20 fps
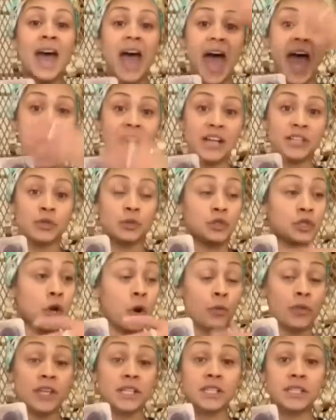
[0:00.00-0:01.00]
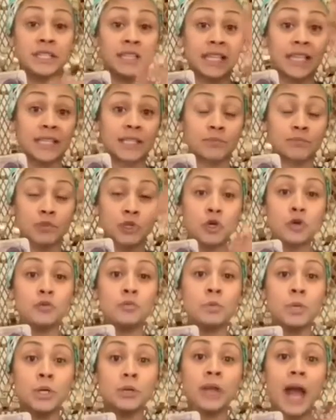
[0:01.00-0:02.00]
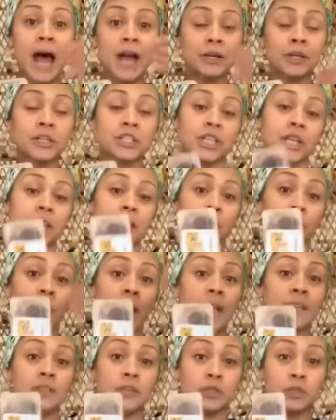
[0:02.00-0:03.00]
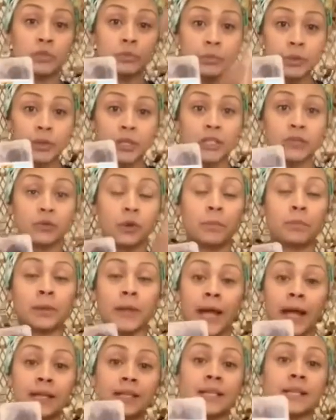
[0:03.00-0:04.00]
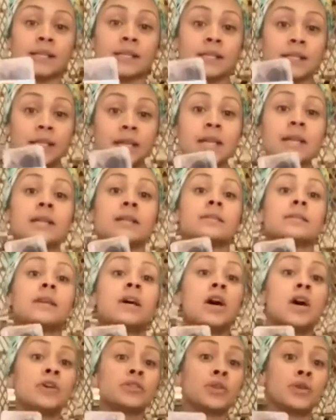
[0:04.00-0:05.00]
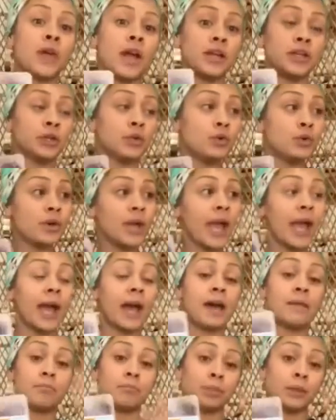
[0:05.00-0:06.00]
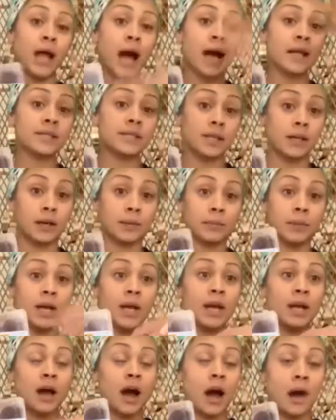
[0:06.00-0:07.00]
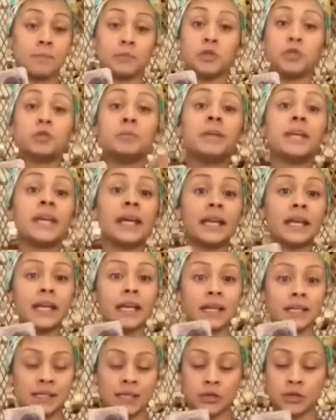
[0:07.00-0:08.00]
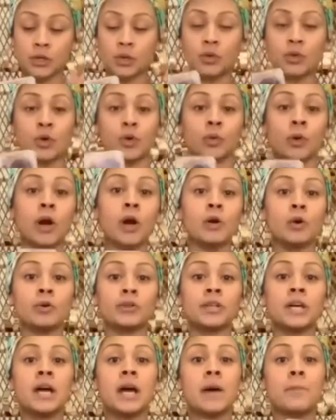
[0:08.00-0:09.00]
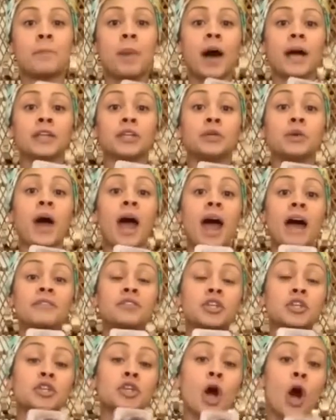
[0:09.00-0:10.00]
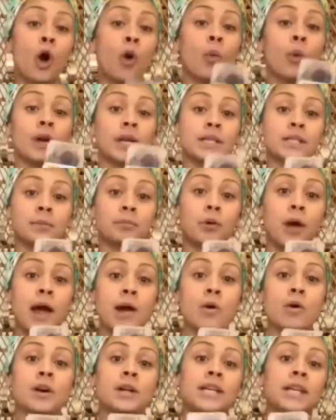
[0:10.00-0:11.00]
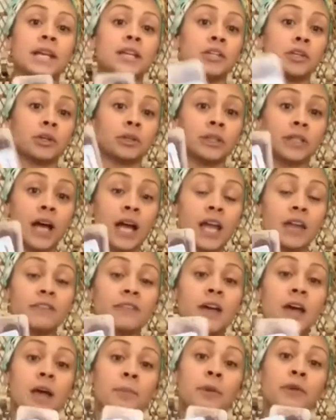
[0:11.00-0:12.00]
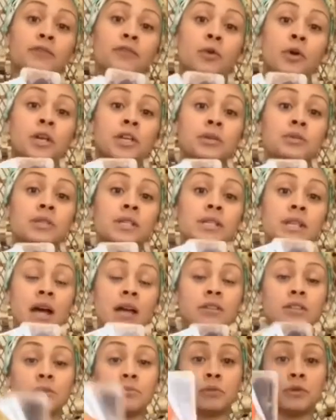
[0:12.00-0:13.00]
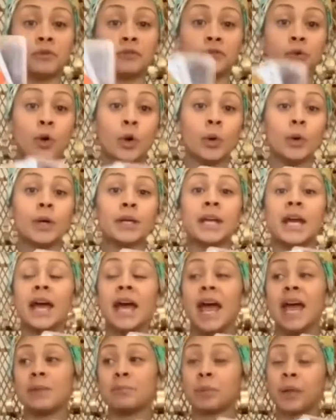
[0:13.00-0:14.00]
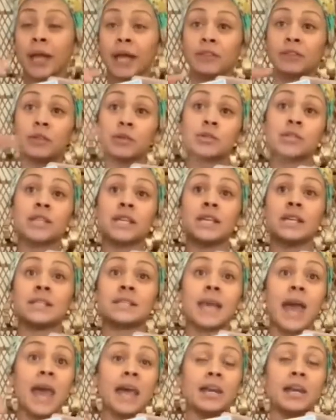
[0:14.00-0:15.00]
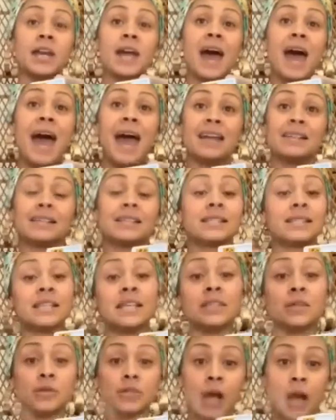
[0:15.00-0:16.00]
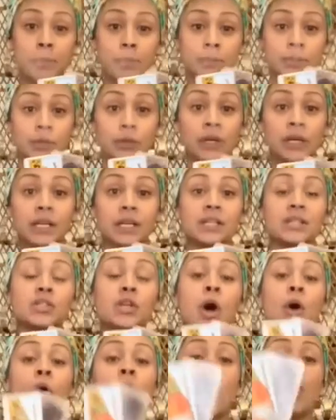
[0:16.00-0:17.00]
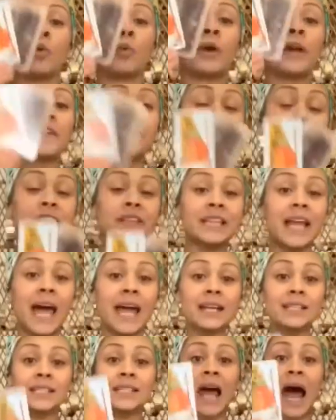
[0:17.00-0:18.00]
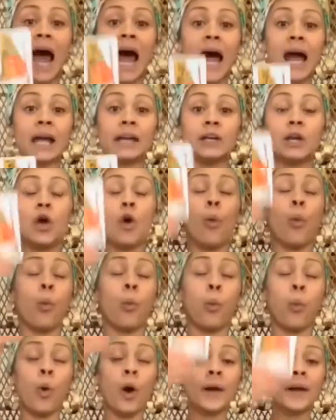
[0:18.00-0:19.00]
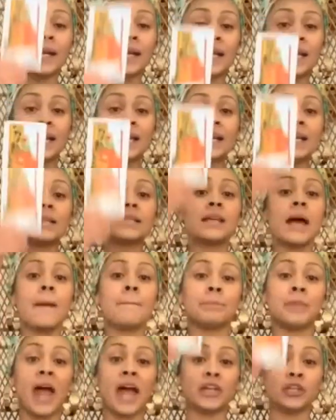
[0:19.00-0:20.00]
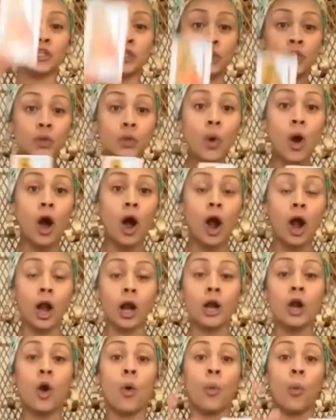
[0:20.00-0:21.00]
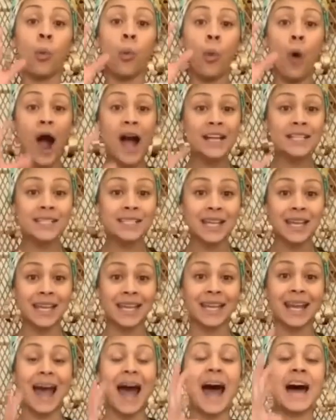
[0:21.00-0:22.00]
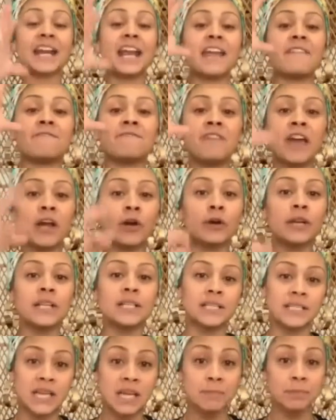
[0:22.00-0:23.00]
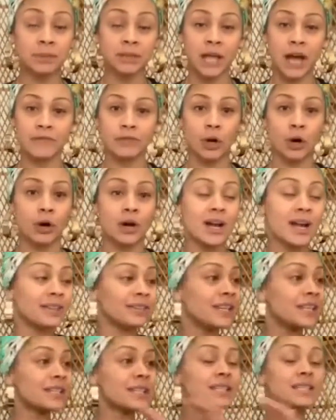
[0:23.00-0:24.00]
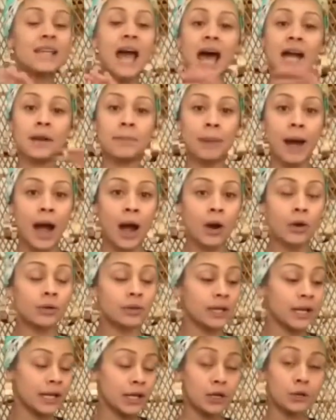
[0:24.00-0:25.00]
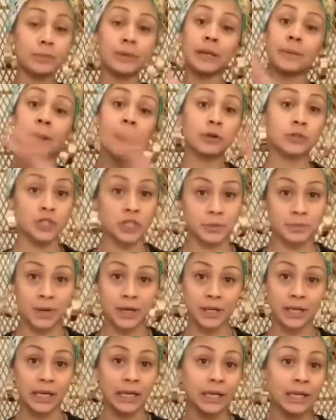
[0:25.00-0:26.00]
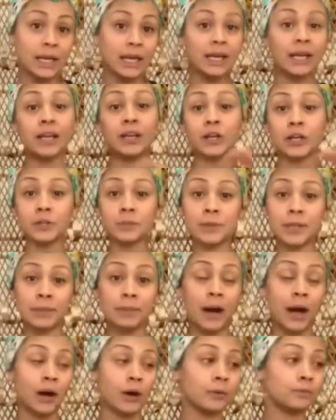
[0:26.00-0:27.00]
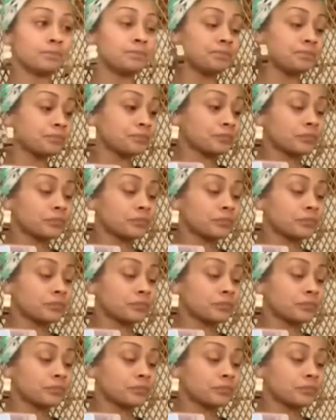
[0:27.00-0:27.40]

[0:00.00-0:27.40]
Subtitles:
As you know, this new moon energy, right? The new moon is for planting seeds so that you can blossom new beginnings and new growth. But you have to know what is a priority in your life before you decide to move forward and plant those seeds and see those opportunities. So reflect on what it is that you are wanting on a very deep level. This is not about, it could be about money, it could be about